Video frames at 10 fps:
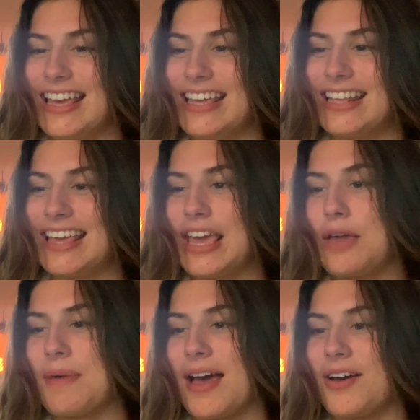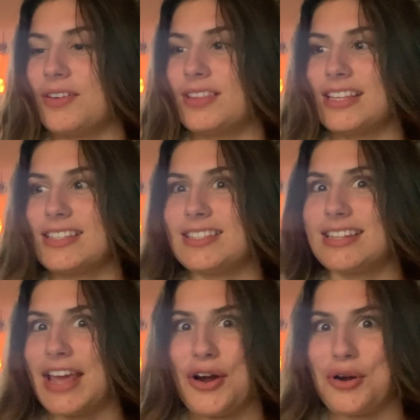it came out this
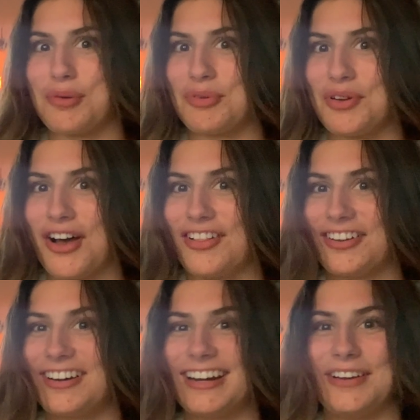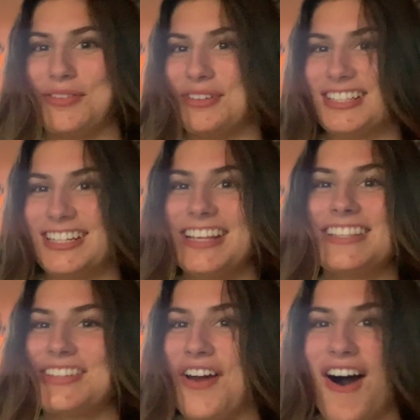terrible color. It was
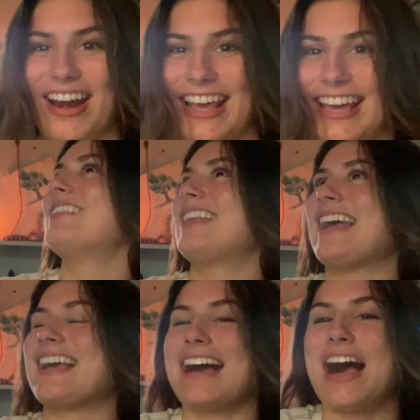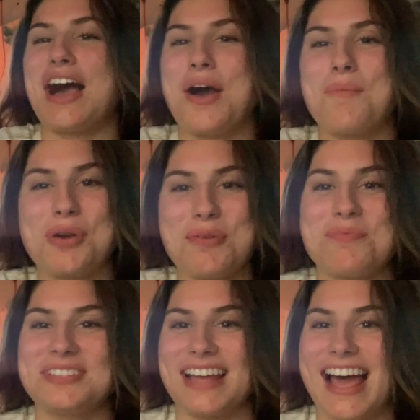just not it. Then I got a
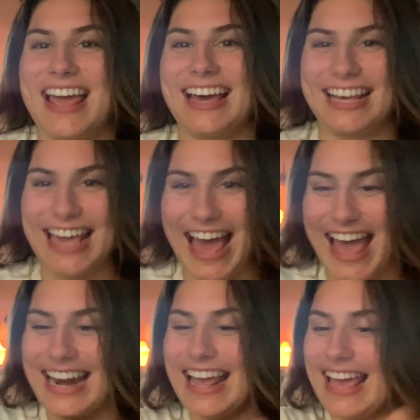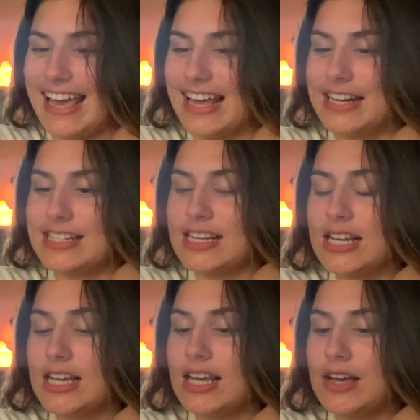purple dye again and
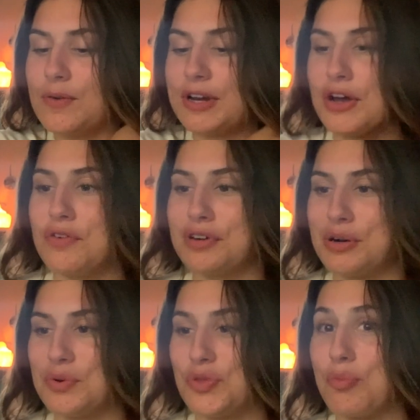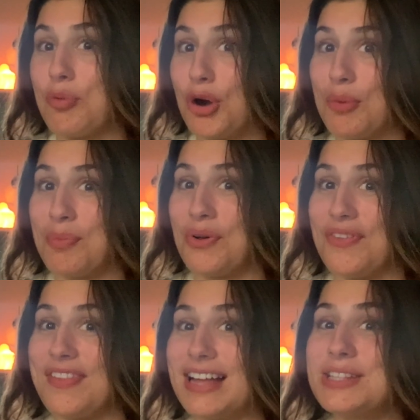went over it with the purple.
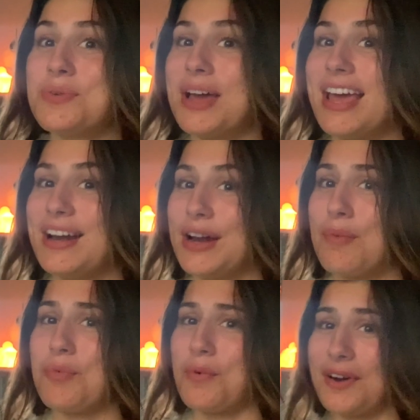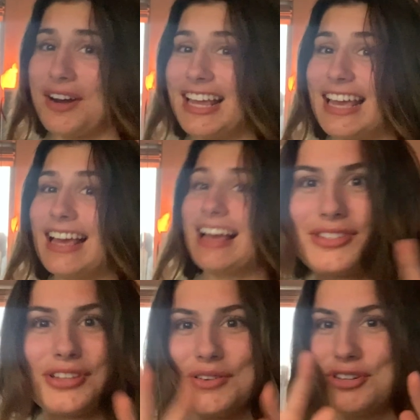And that's what ended up working.
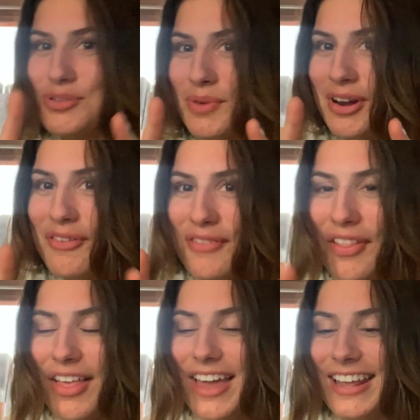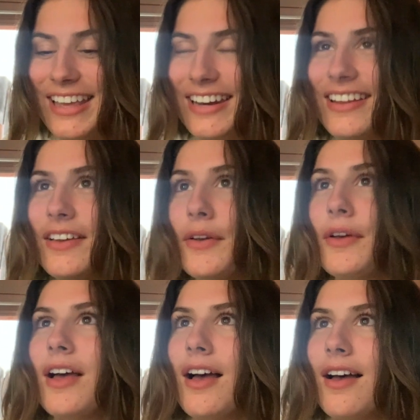So I just wanted to fill that in.
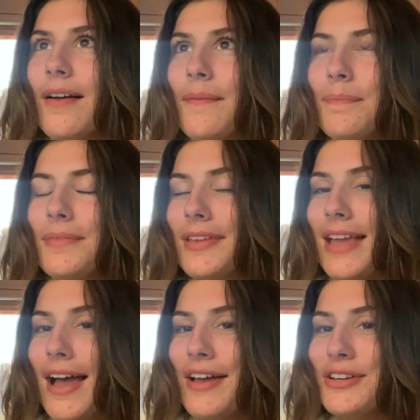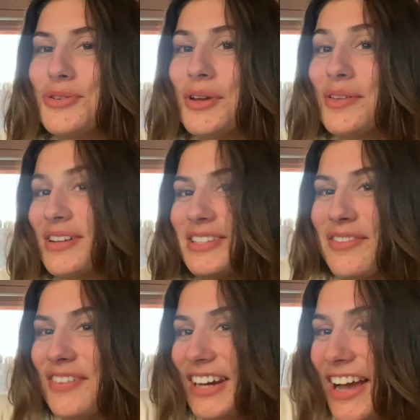Yeah, enjoy the rest
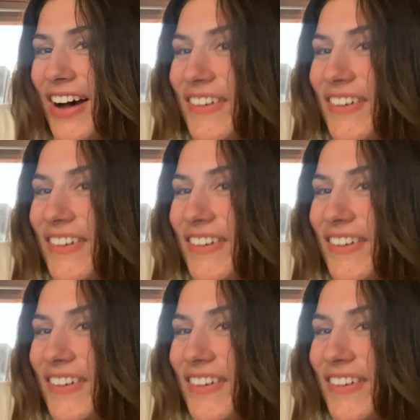of the video.